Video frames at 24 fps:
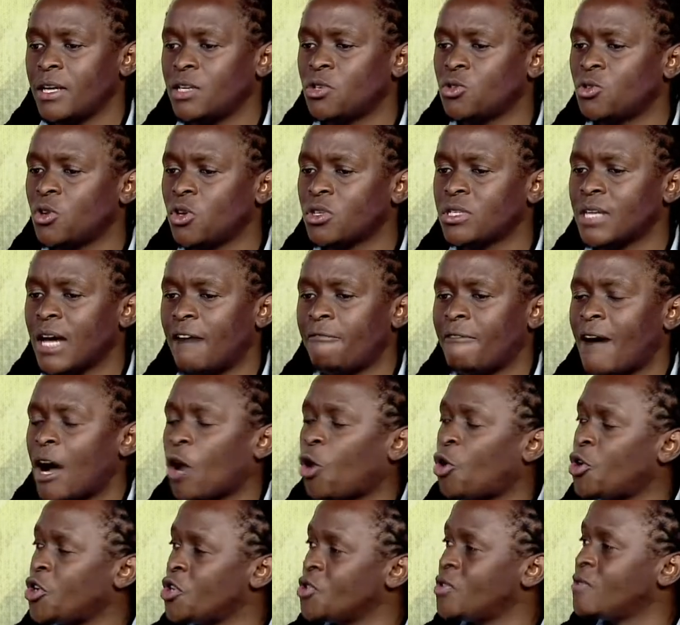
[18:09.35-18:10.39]
do not have a
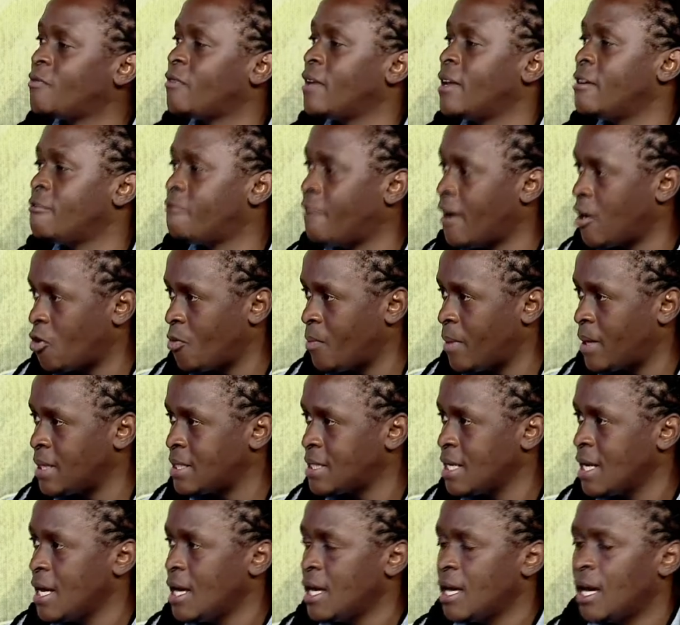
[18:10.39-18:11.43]
conducive
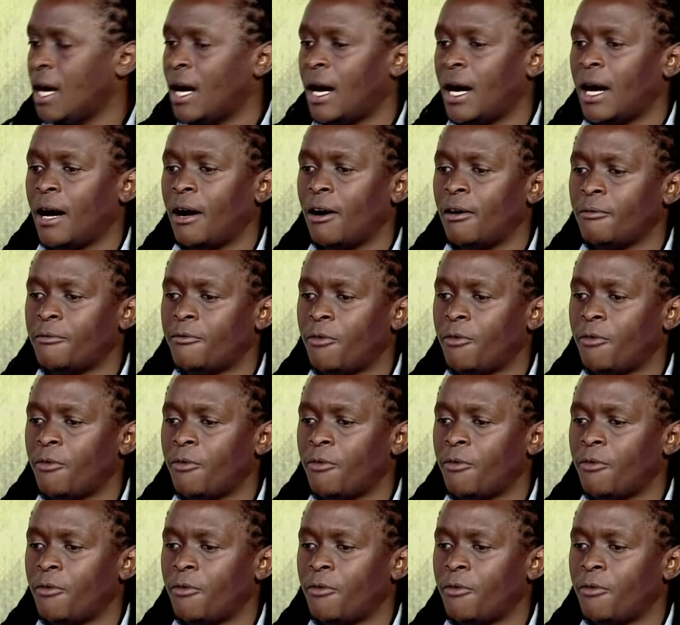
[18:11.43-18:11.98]
environment uh,